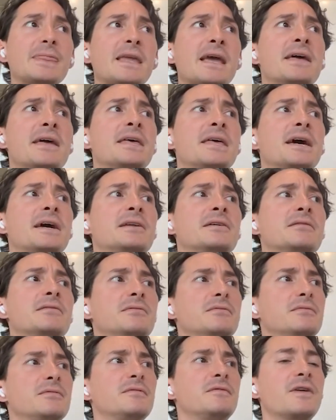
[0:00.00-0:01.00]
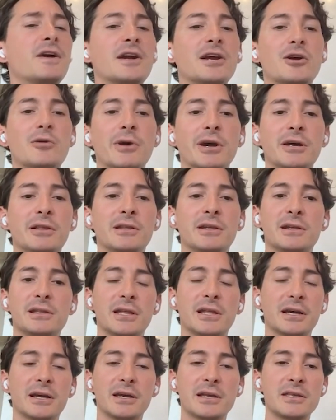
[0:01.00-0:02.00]
And then very quickly,
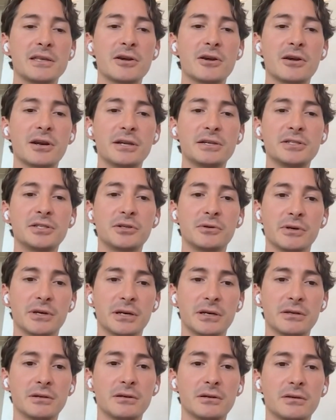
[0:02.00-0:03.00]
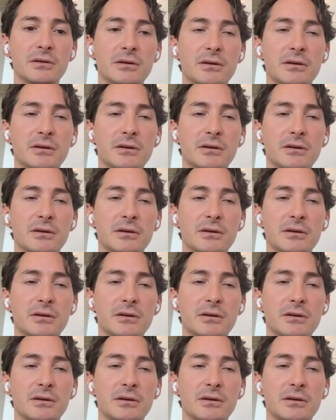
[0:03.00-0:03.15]
like a year into it,